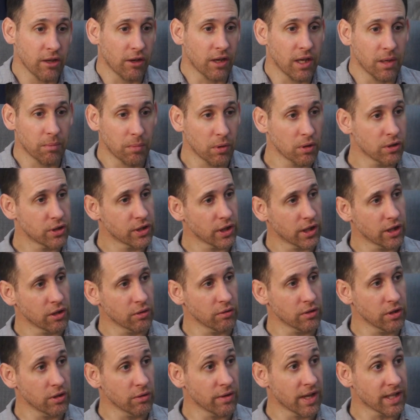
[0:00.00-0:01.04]
going to
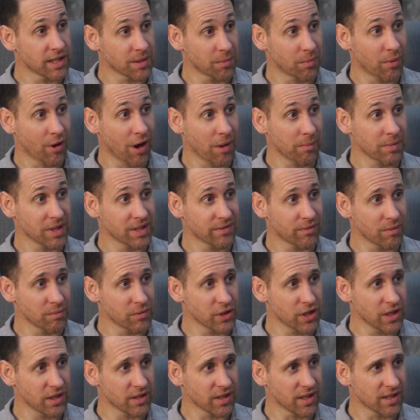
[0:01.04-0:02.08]
persecute you. That's a promise from
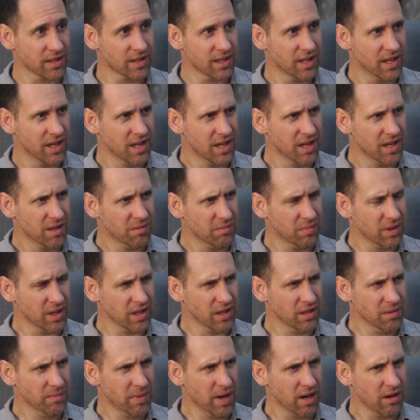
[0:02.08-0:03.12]
Jesus. But
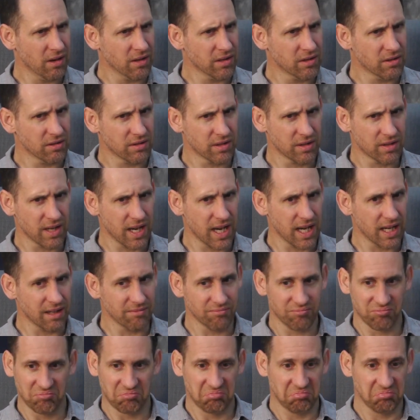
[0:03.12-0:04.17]
your parents are
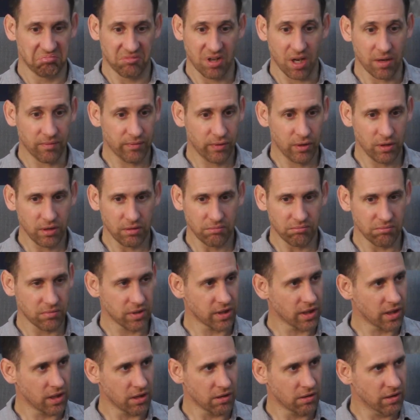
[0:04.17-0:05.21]
saying, comfort,
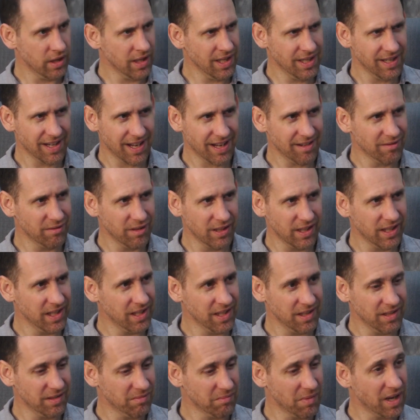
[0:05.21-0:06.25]
security, not
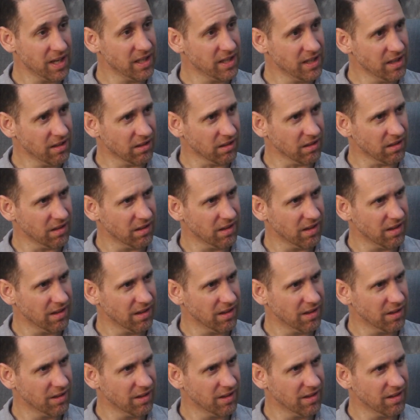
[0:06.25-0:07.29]
really my deal.
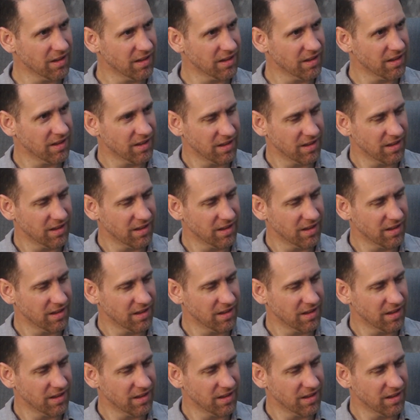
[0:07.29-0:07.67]
Yeah,